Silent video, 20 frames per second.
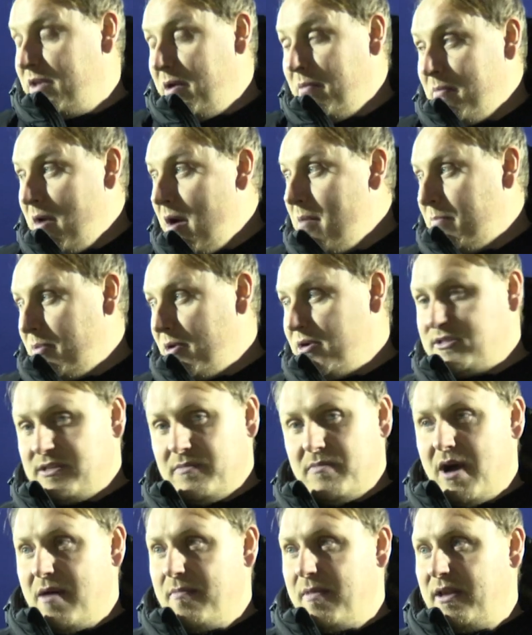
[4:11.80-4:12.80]
and personally
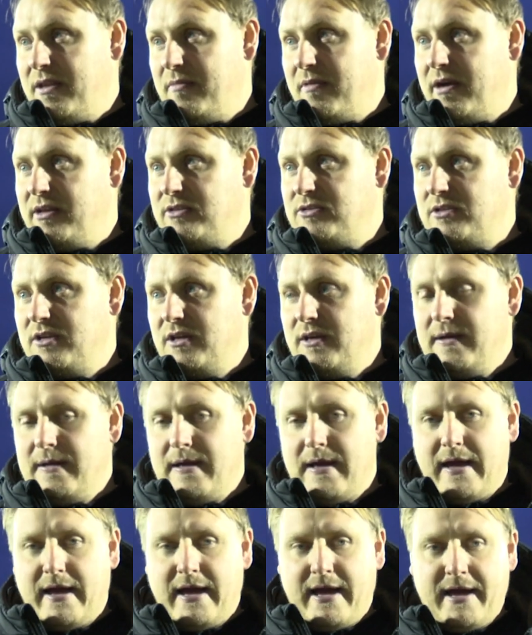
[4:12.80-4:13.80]
my man of the
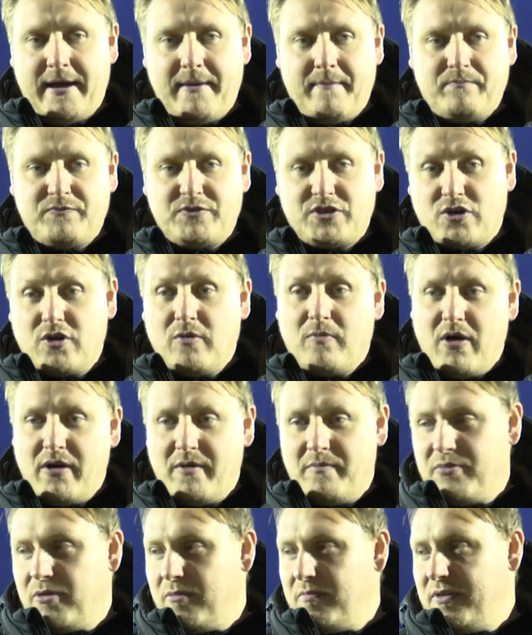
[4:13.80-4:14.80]
match, to come on
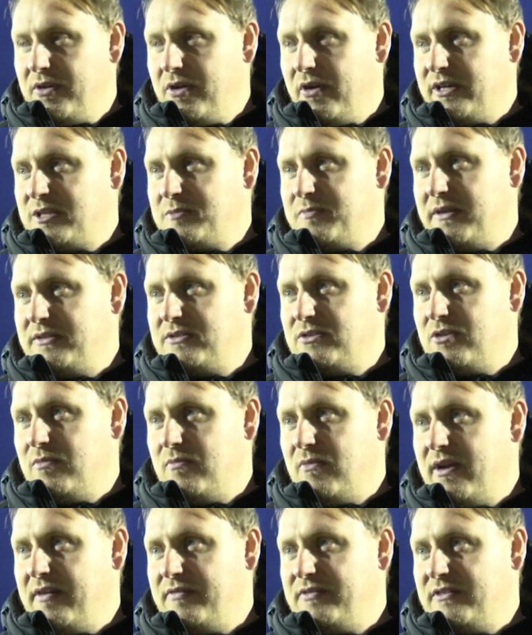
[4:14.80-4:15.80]
and probably not expect to
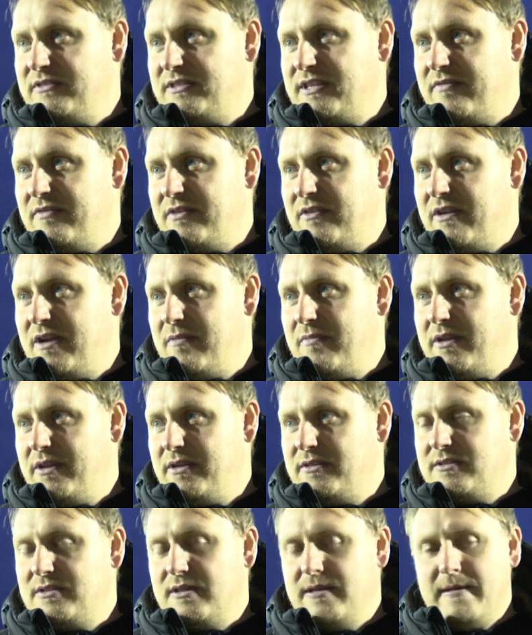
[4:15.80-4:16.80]
come on after 7 or 8
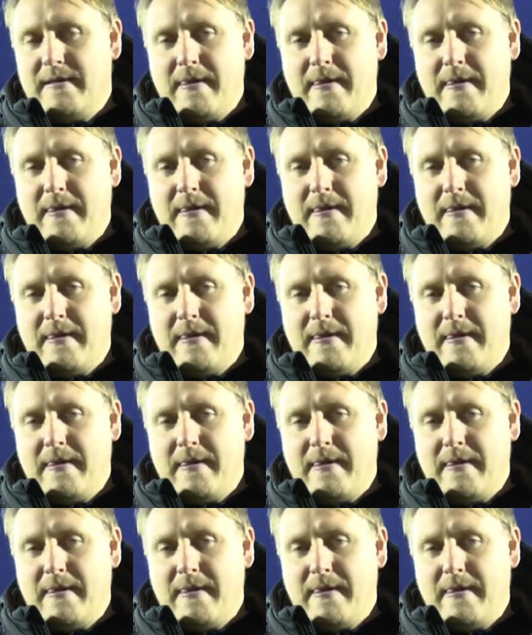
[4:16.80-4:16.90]
minutes.